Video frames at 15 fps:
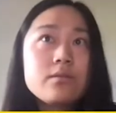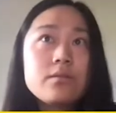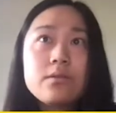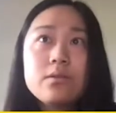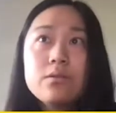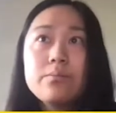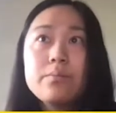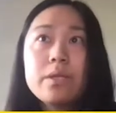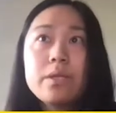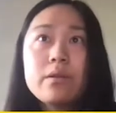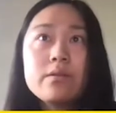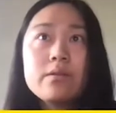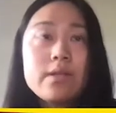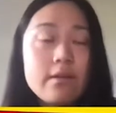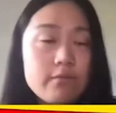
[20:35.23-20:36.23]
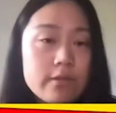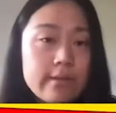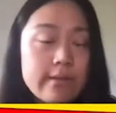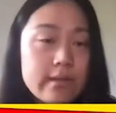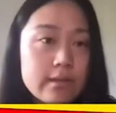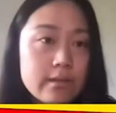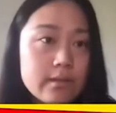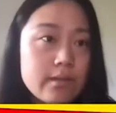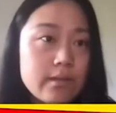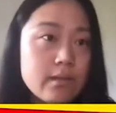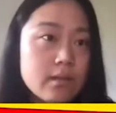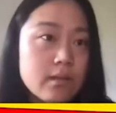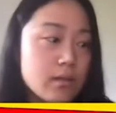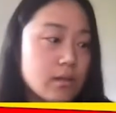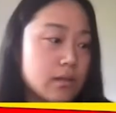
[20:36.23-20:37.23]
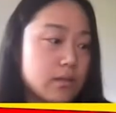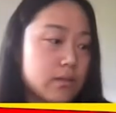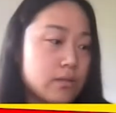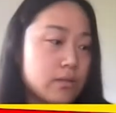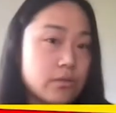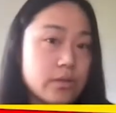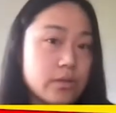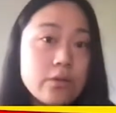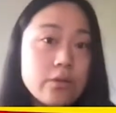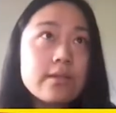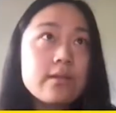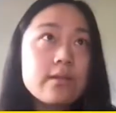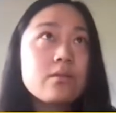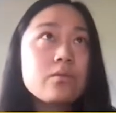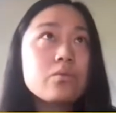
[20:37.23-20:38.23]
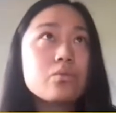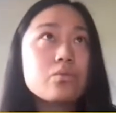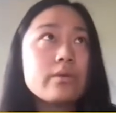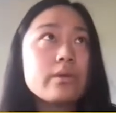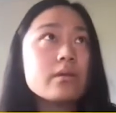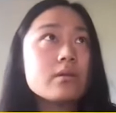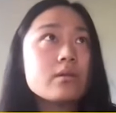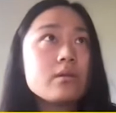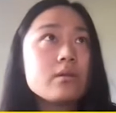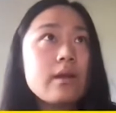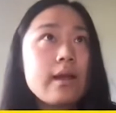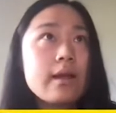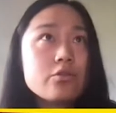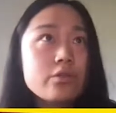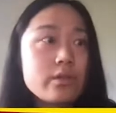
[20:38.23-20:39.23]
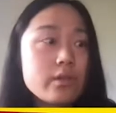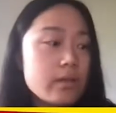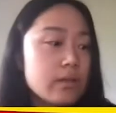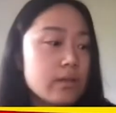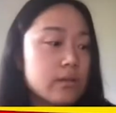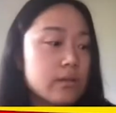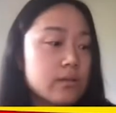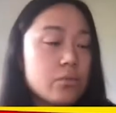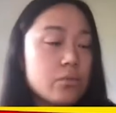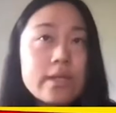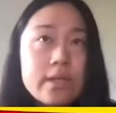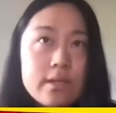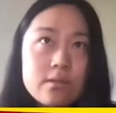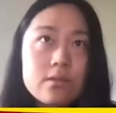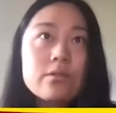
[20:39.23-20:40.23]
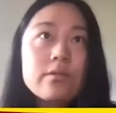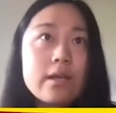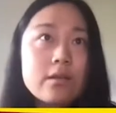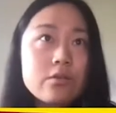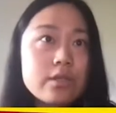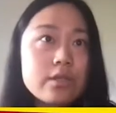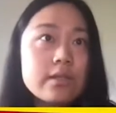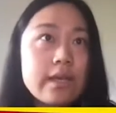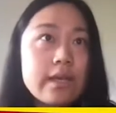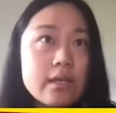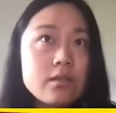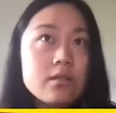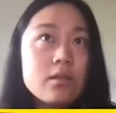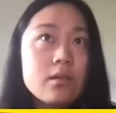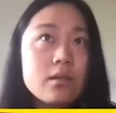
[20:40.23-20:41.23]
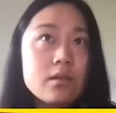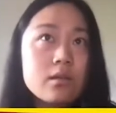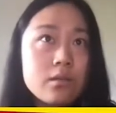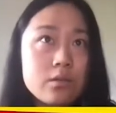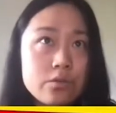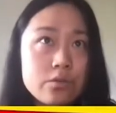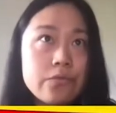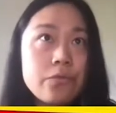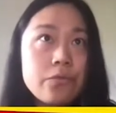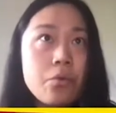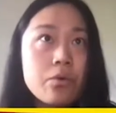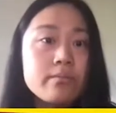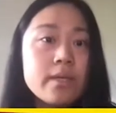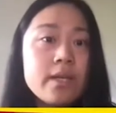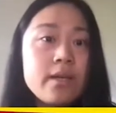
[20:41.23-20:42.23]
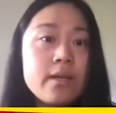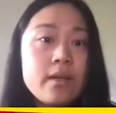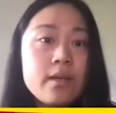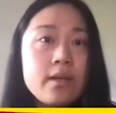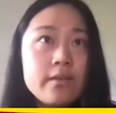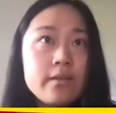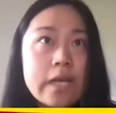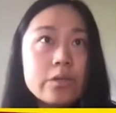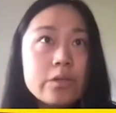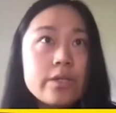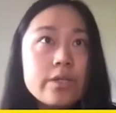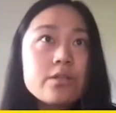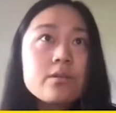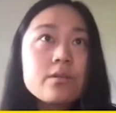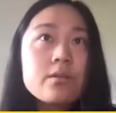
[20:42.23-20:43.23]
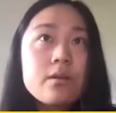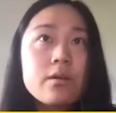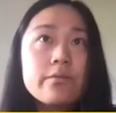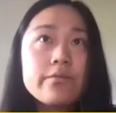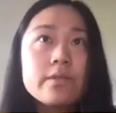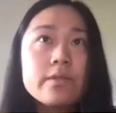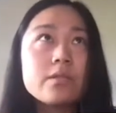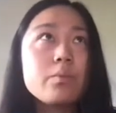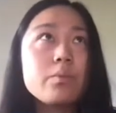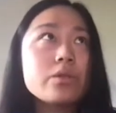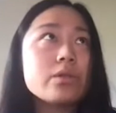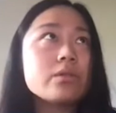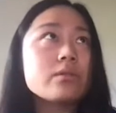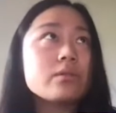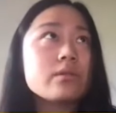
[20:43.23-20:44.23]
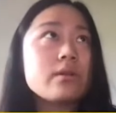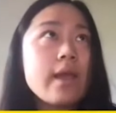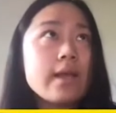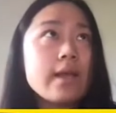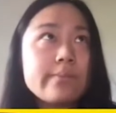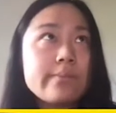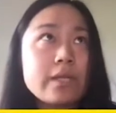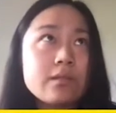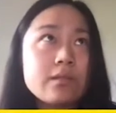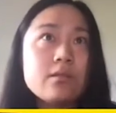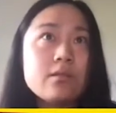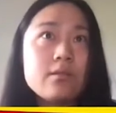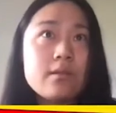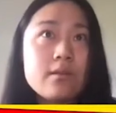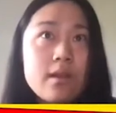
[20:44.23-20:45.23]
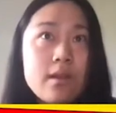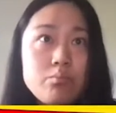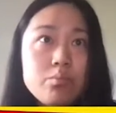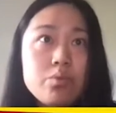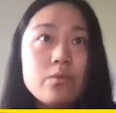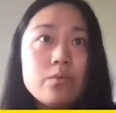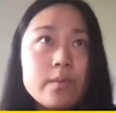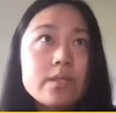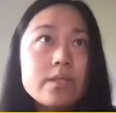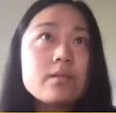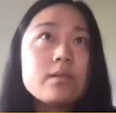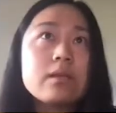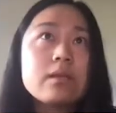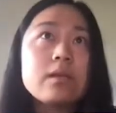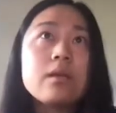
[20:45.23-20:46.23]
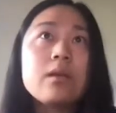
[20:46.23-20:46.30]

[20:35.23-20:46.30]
So because everything's still Gaussian, we can still actually get a closed form evaluation of this particular expected improvement.